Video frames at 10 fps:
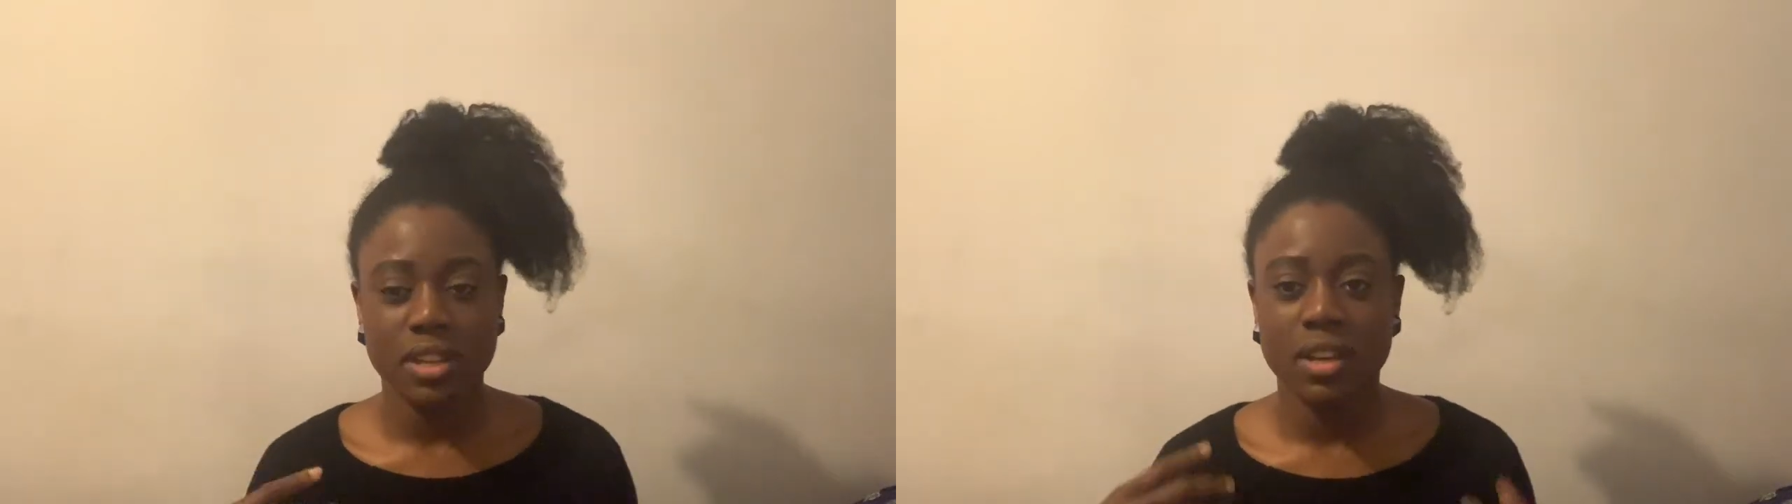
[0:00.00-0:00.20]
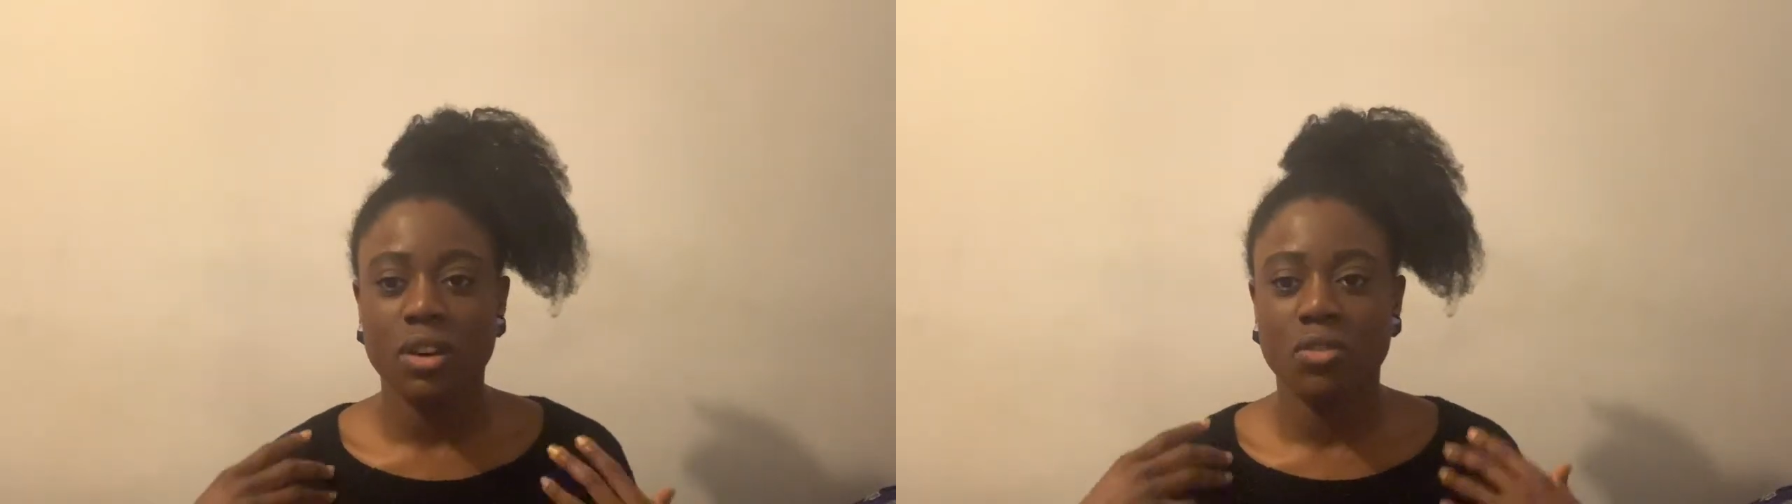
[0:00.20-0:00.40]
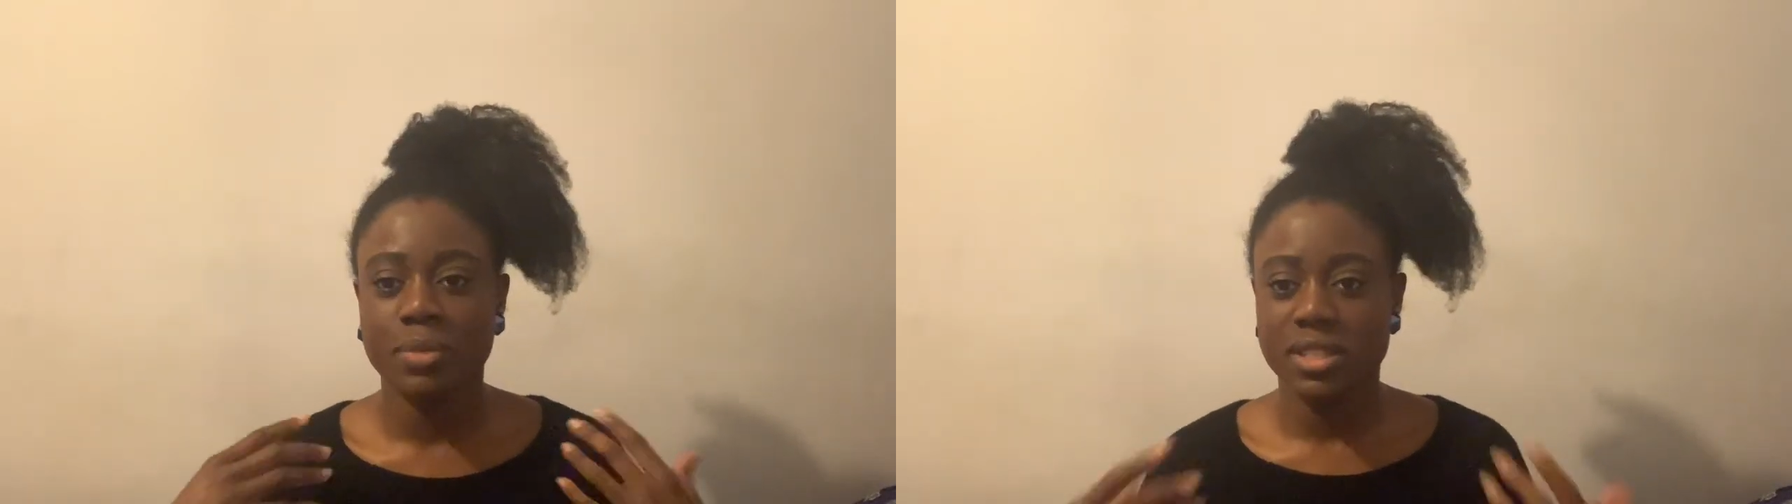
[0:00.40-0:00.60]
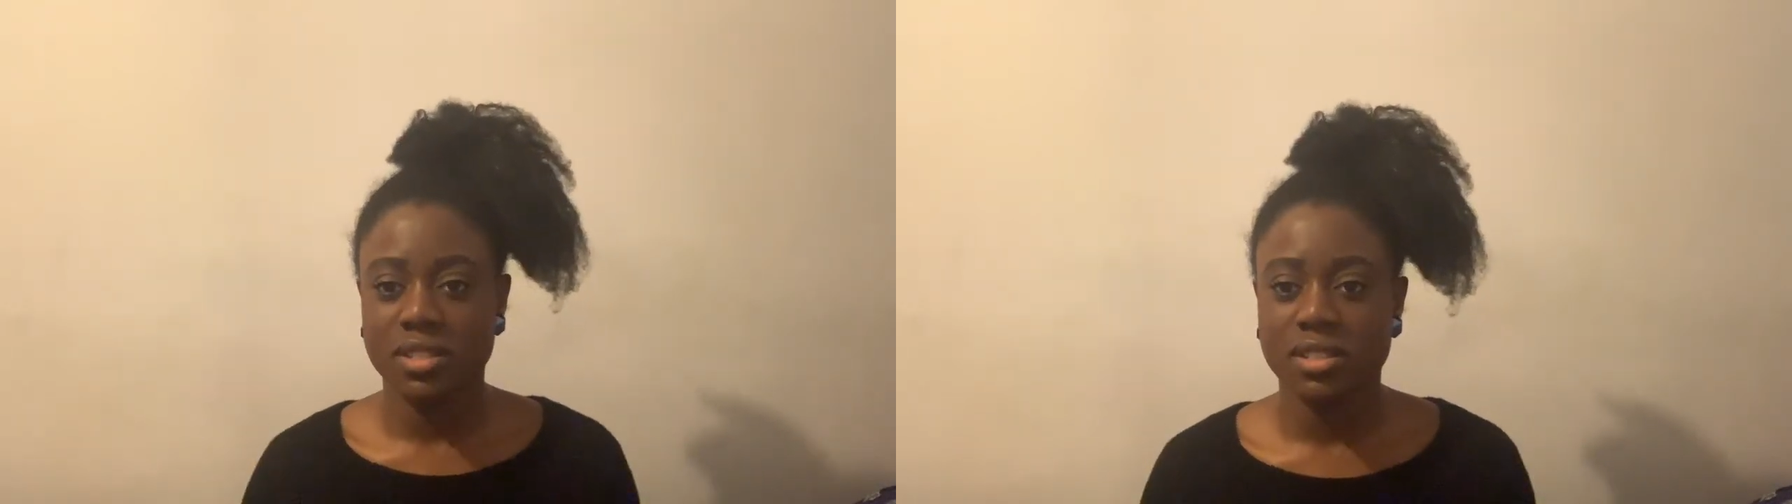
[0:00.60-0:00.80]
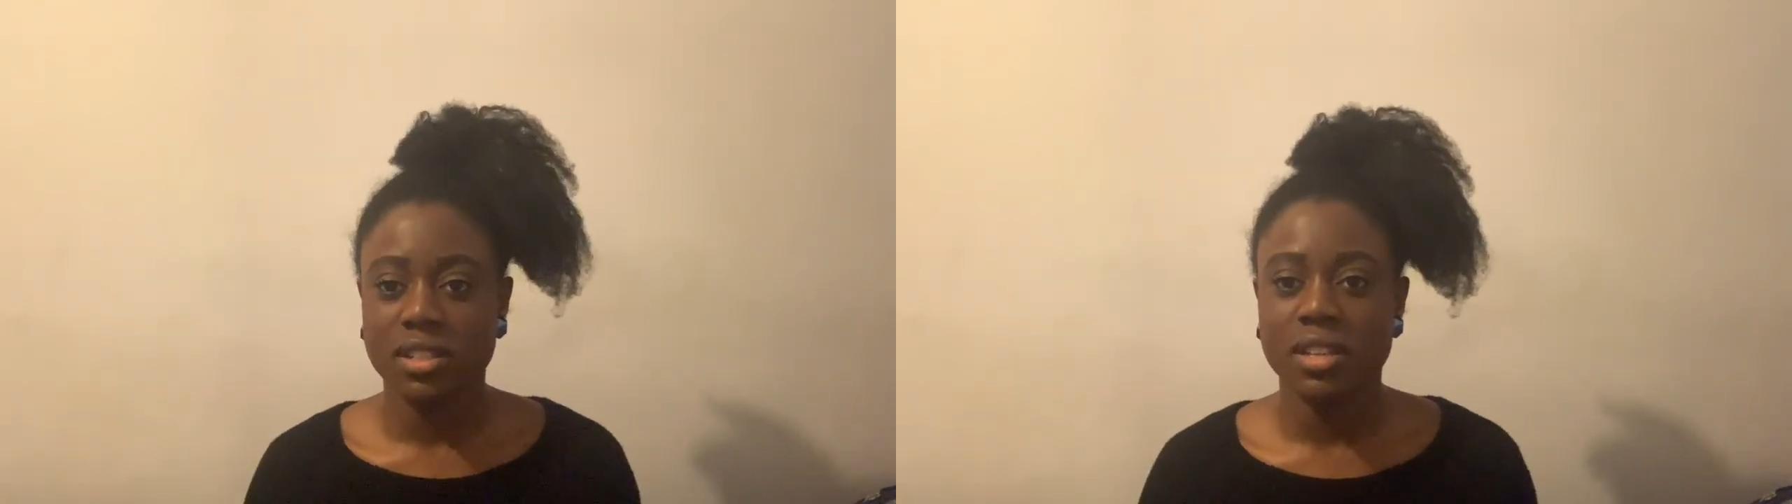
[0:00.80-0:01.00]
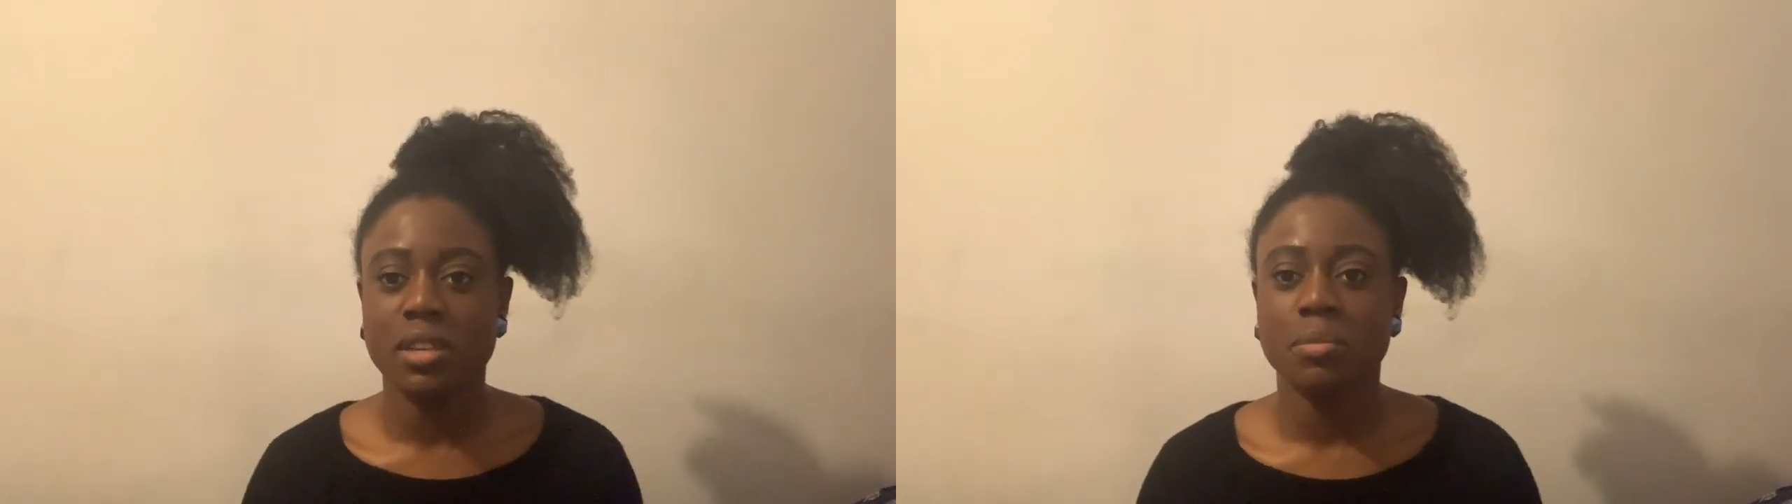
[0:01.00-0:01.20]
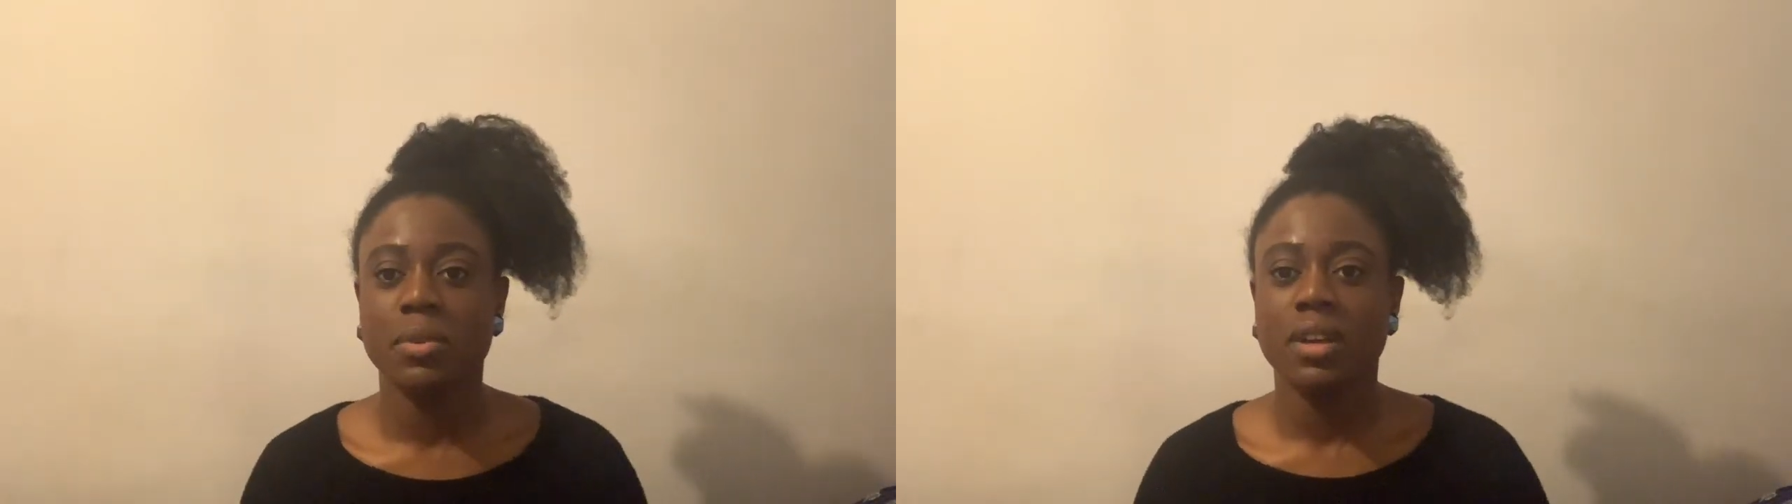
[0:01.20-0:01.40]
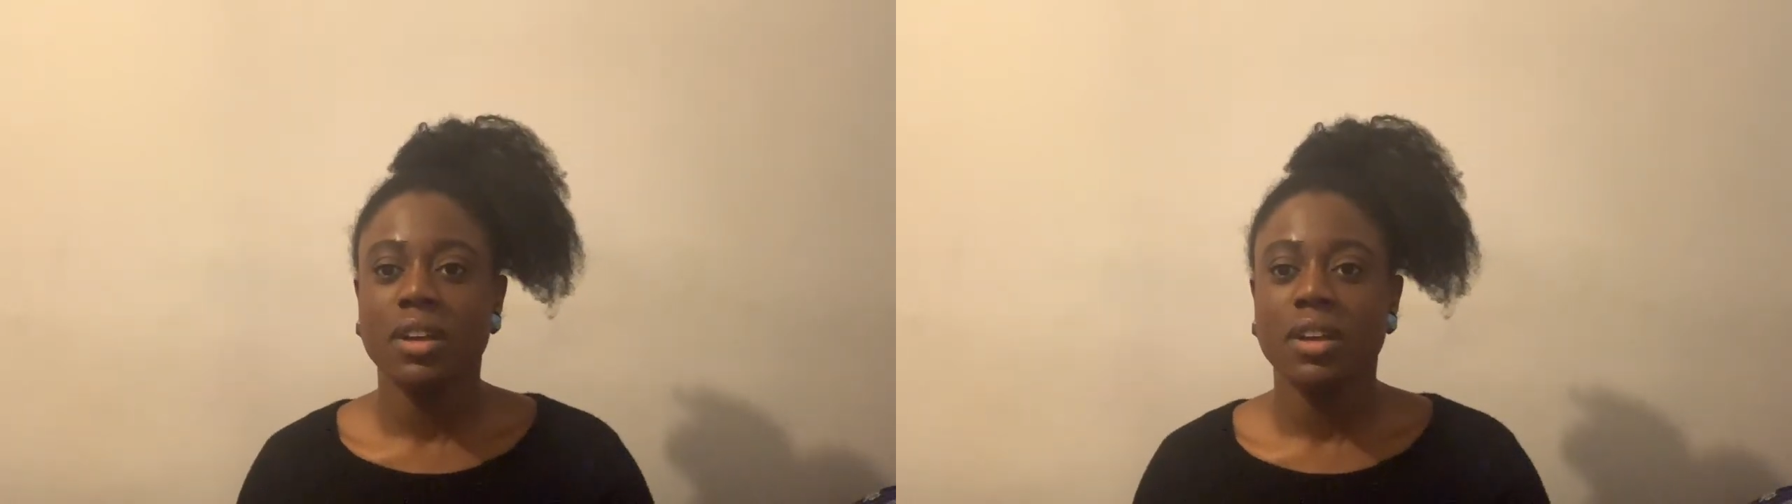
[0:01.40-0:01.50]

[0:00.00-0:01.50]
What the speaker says: health, better sleep,